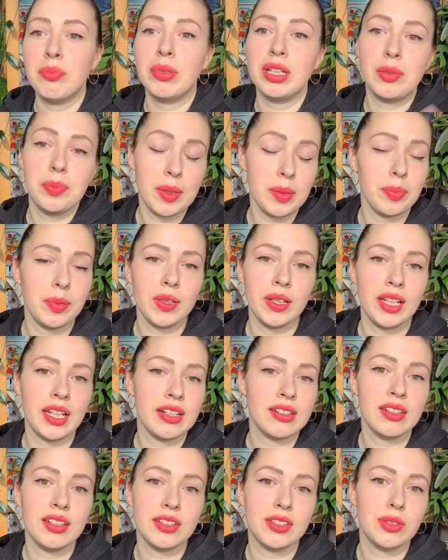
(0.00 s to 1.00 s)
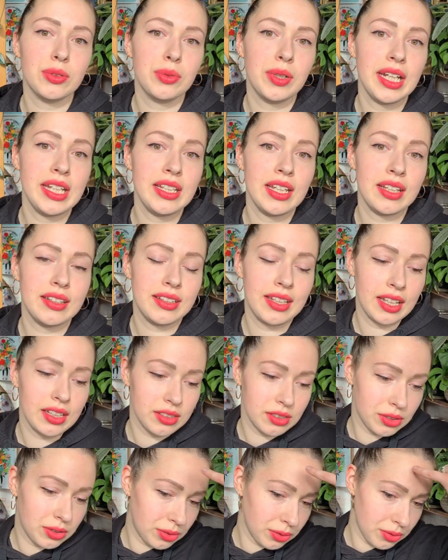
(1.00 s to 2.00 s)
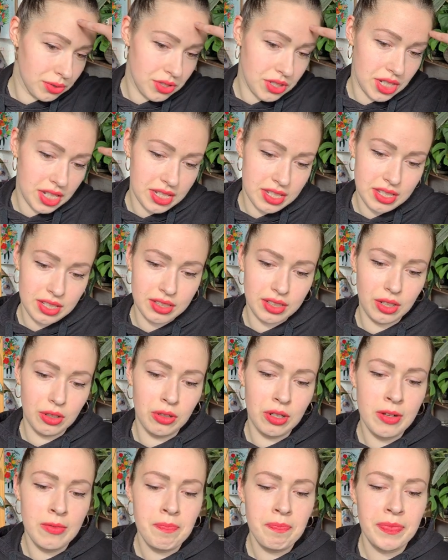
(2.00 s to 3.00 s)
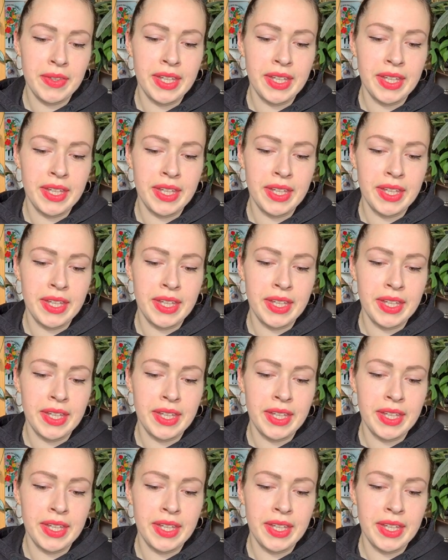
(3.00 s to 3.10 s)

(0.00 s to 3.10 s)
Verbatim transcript: But people here in Lithuania tend to just, you know,